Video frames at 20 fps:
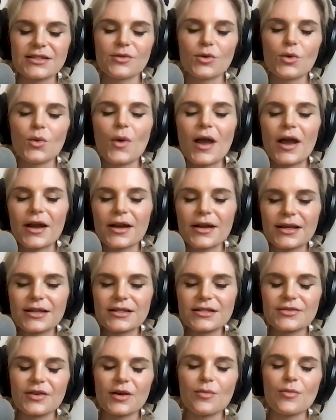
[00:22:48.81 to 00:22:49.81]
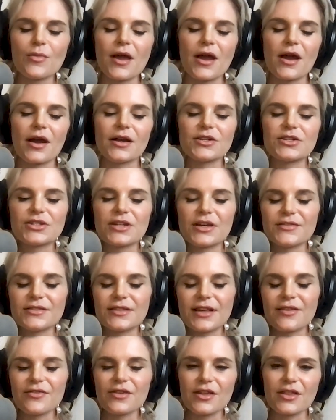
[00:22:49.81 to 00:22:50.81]
of awareness from there. It shifts
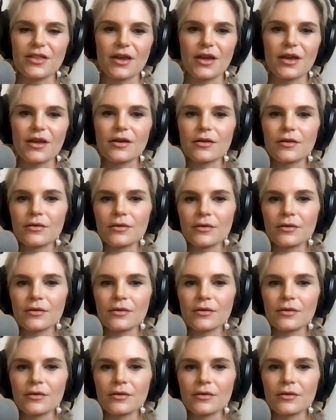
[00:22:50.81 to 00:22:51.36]
everything.